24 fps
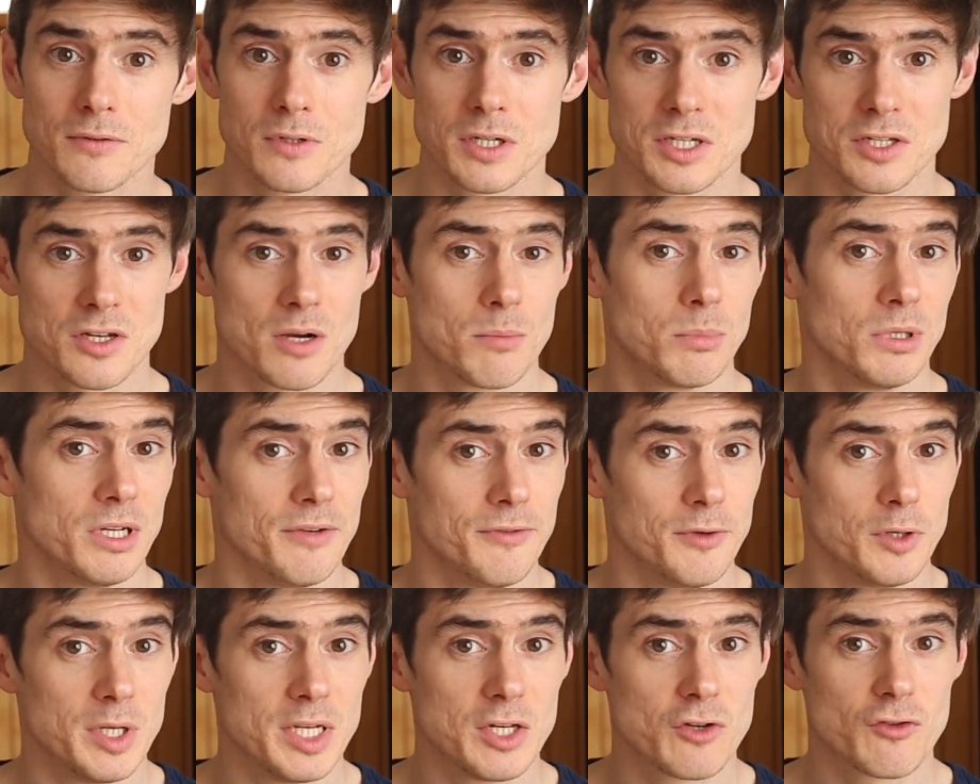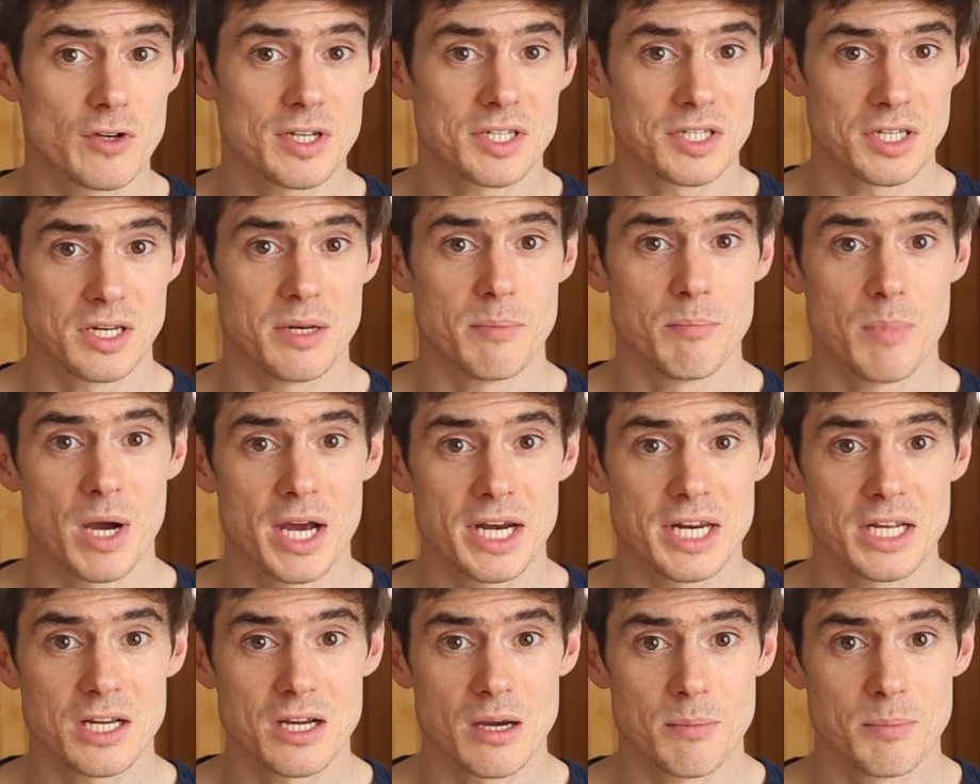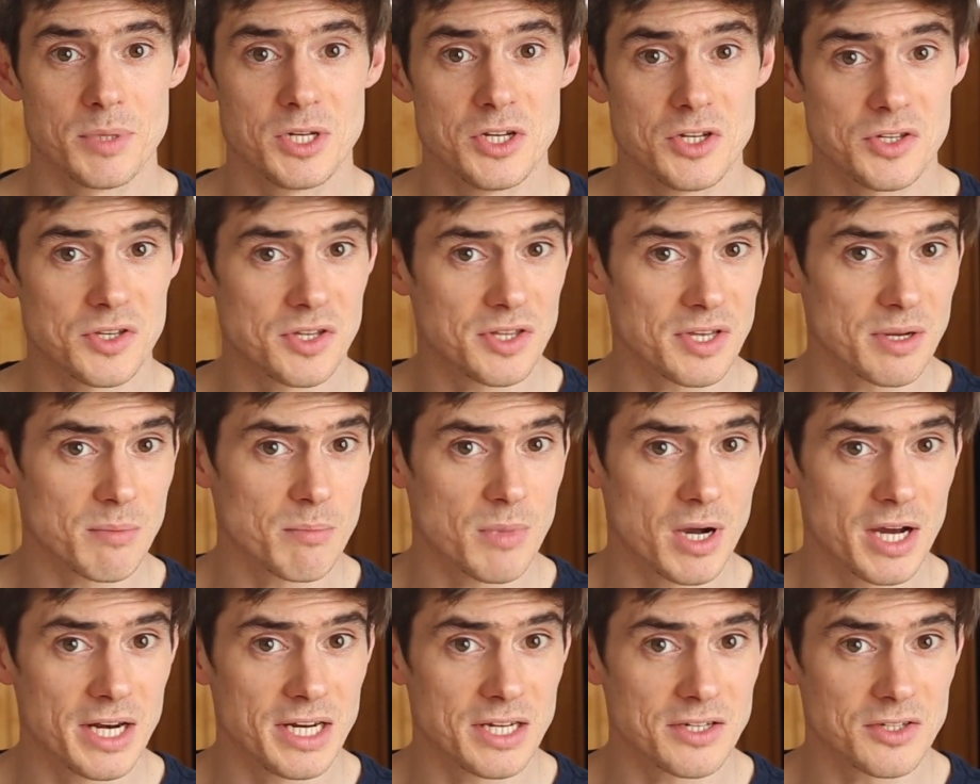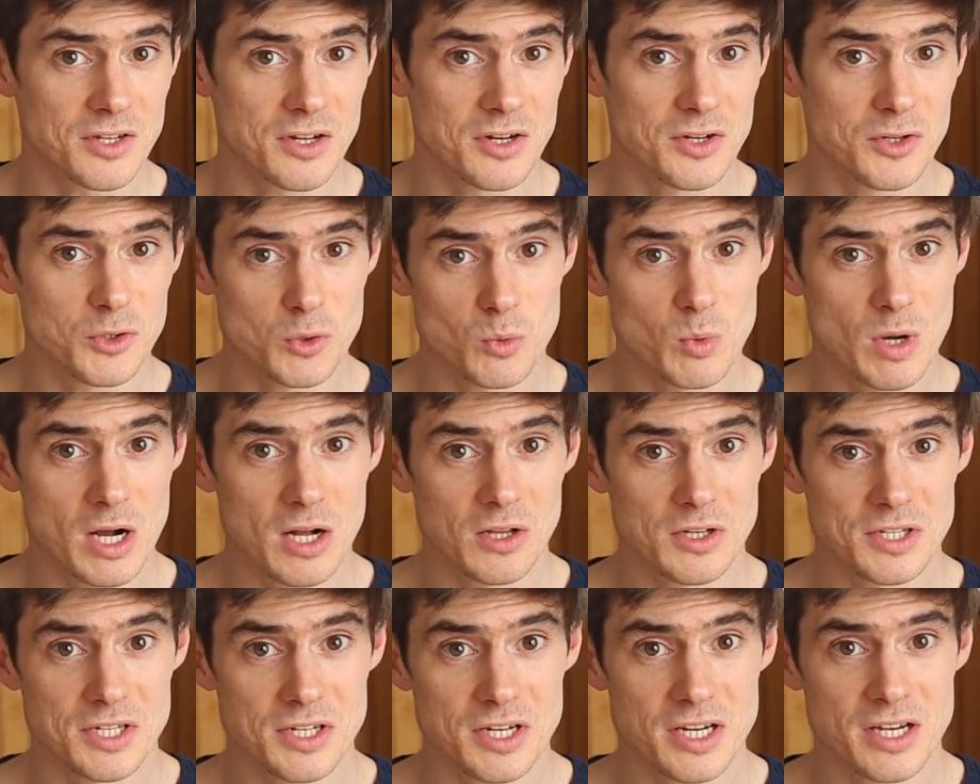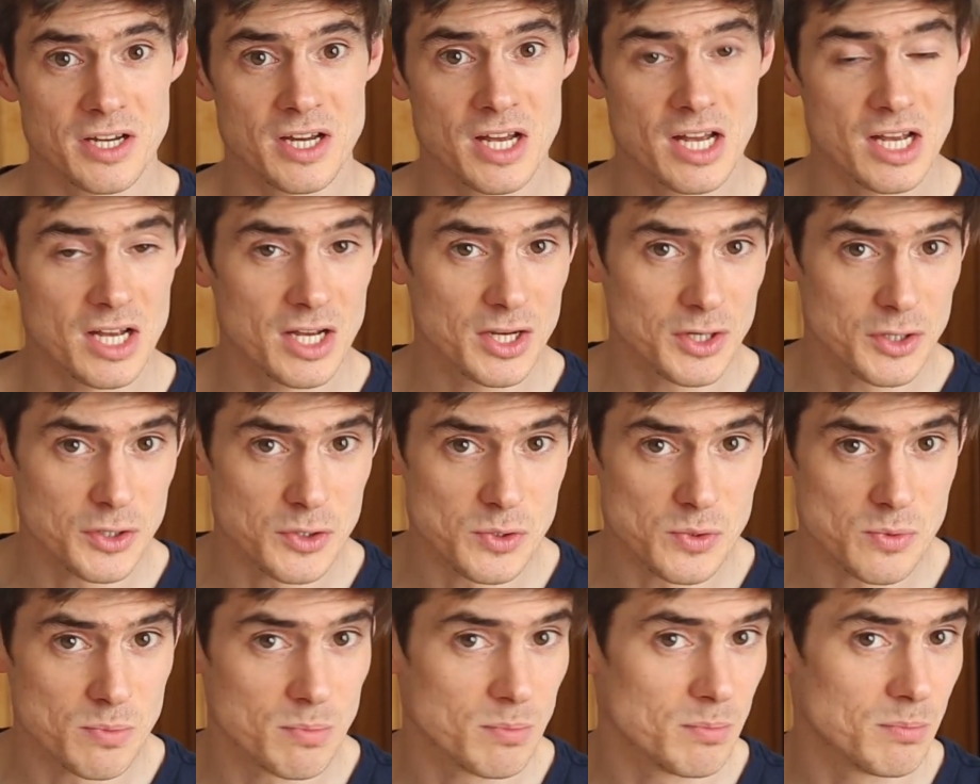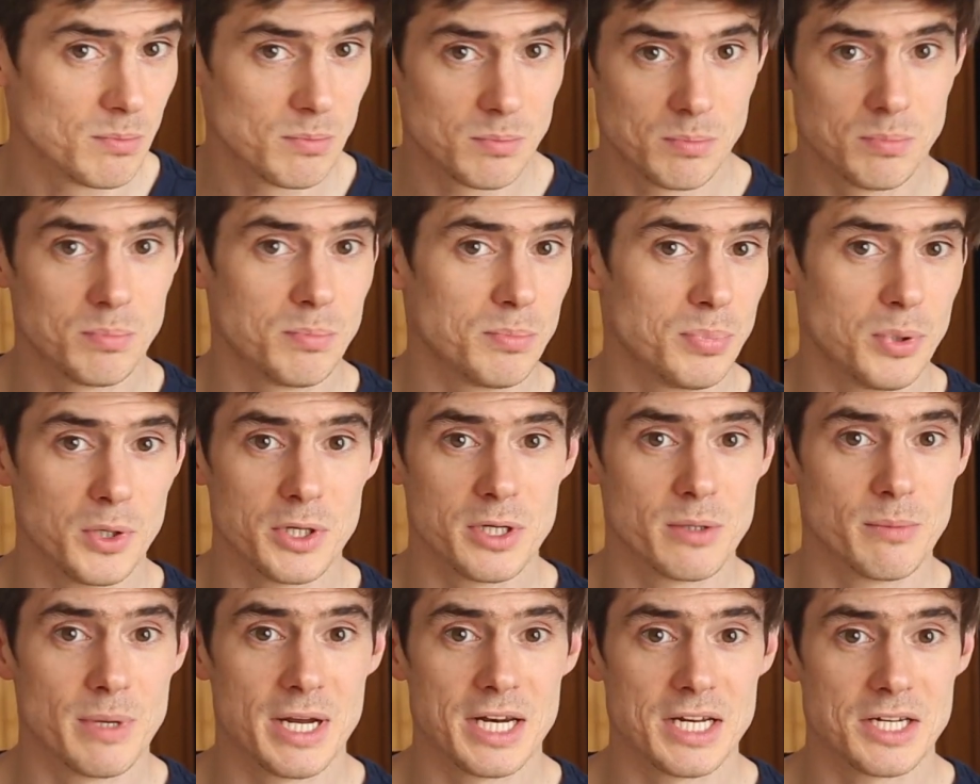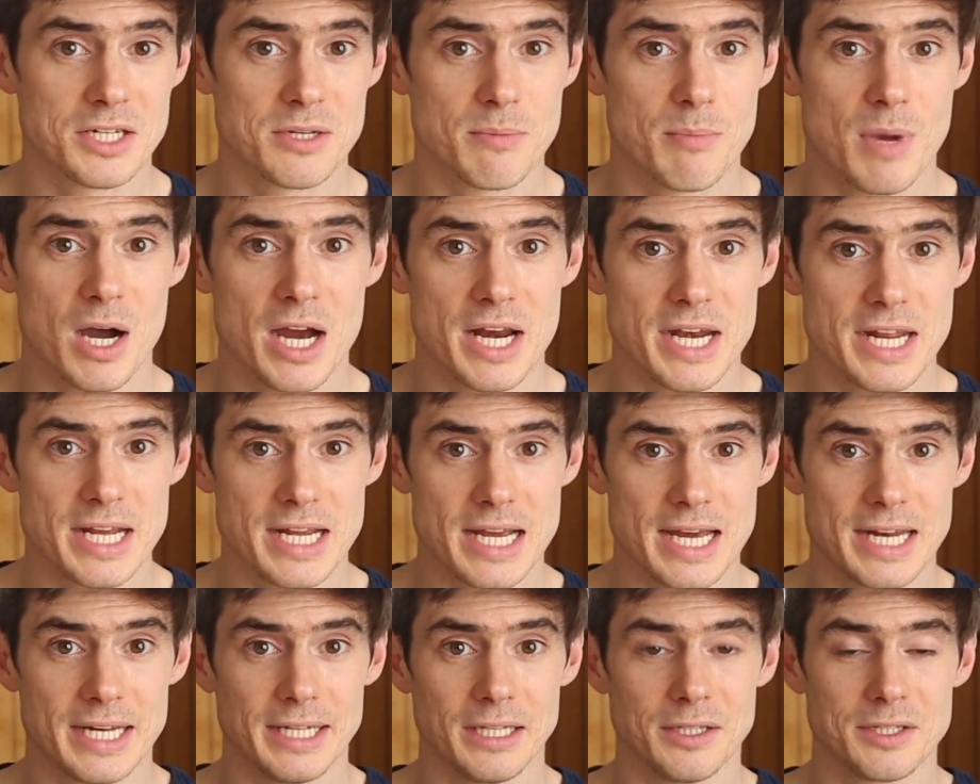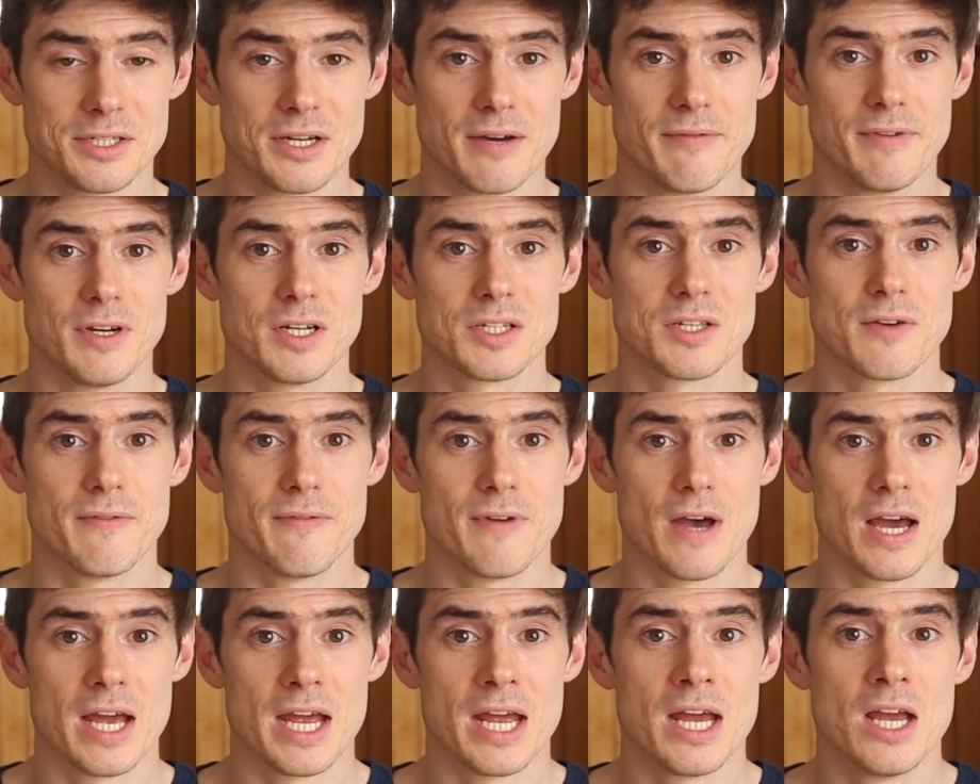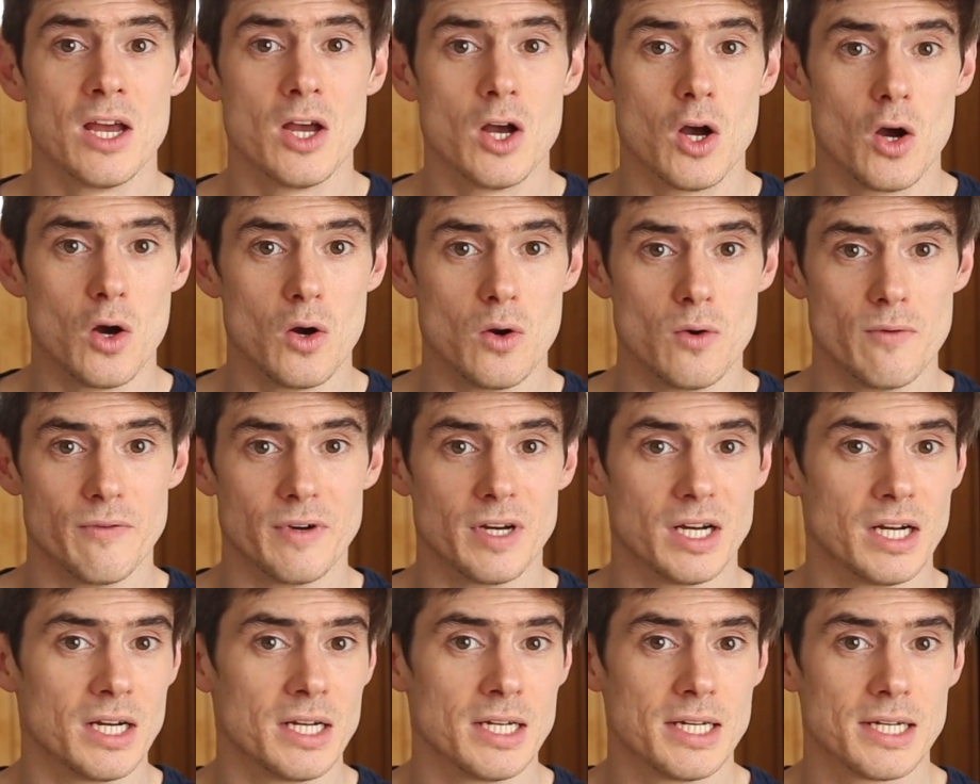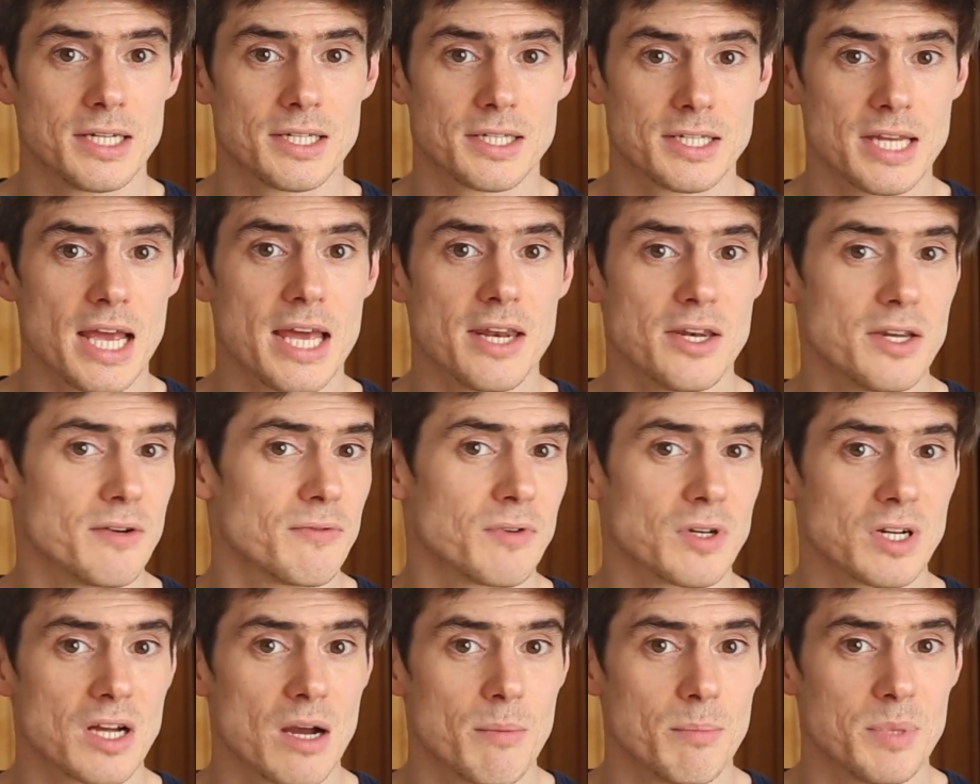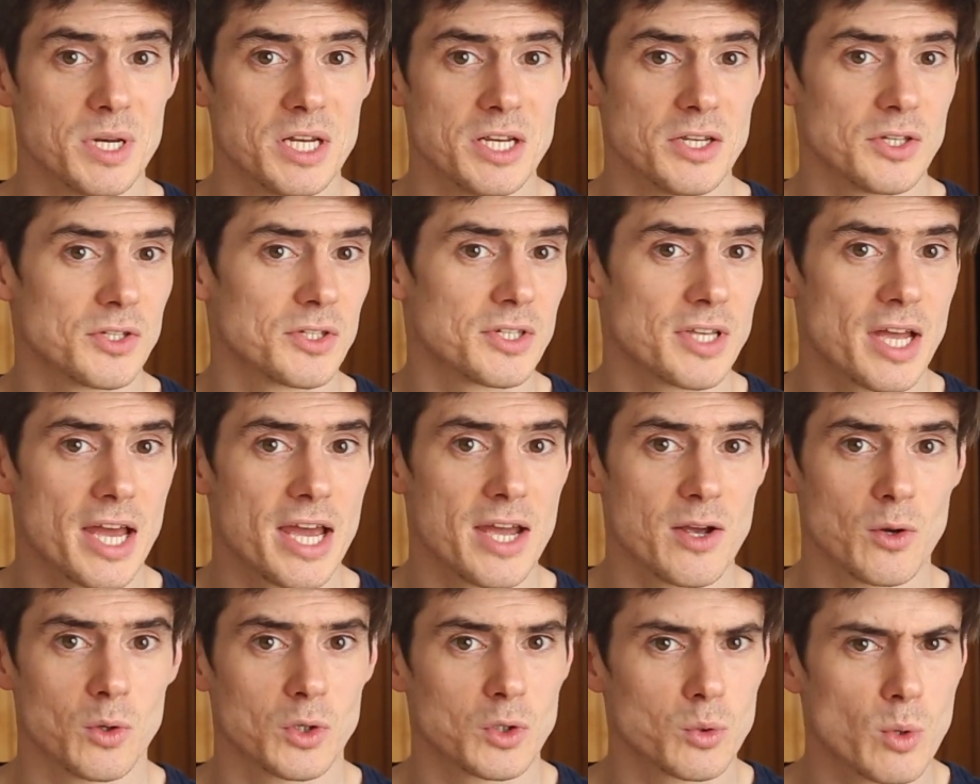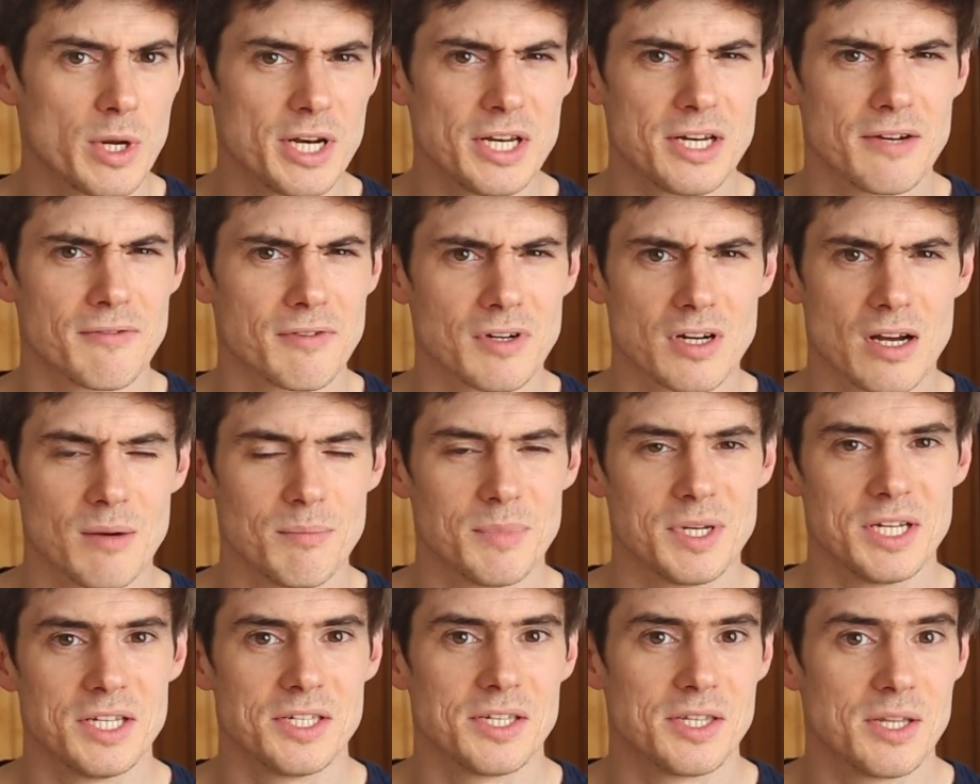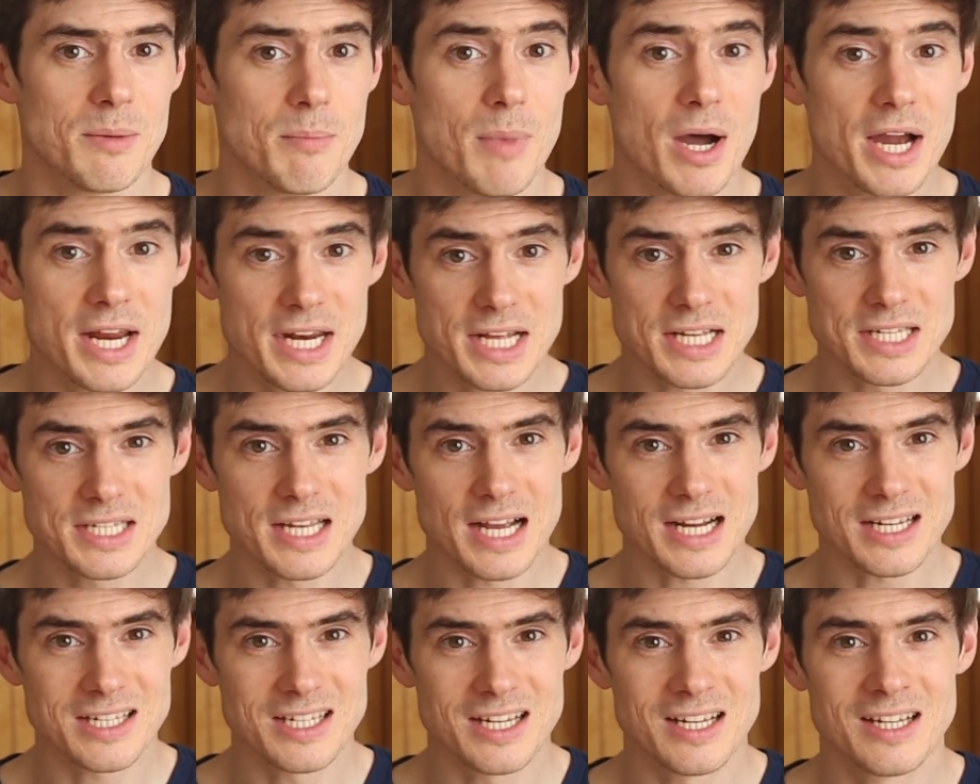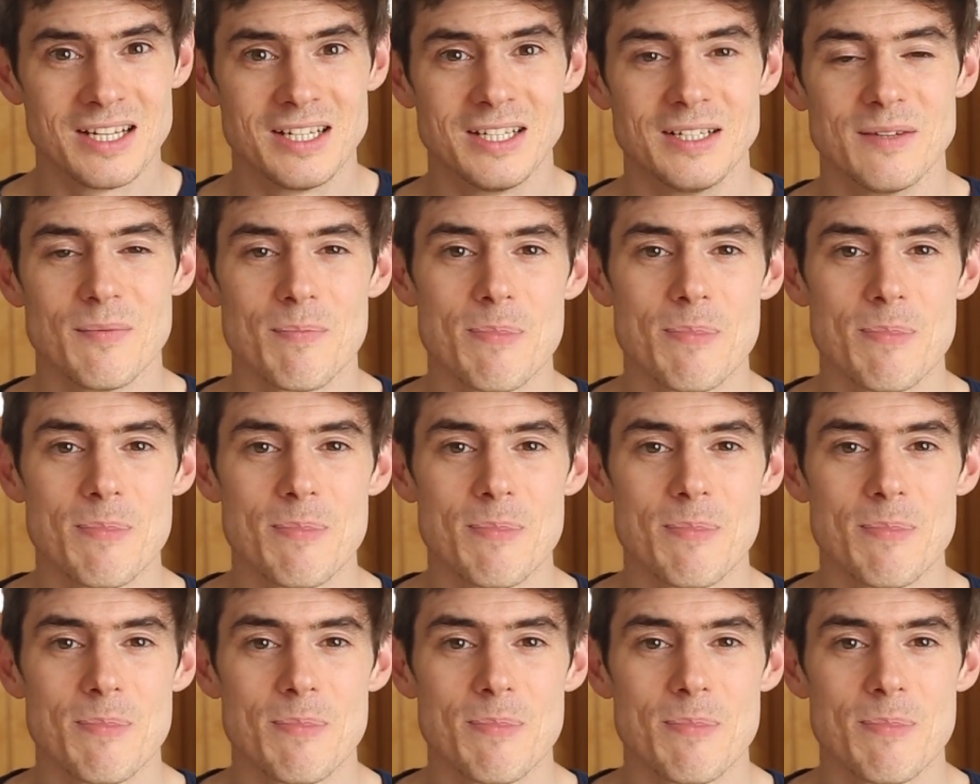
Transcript: For example, if you're interested in mining companies, you think mining is going to do well this year, you put your money into mining and it'll diversify over 10 different companies, say, or 20 different companies in the mining sector,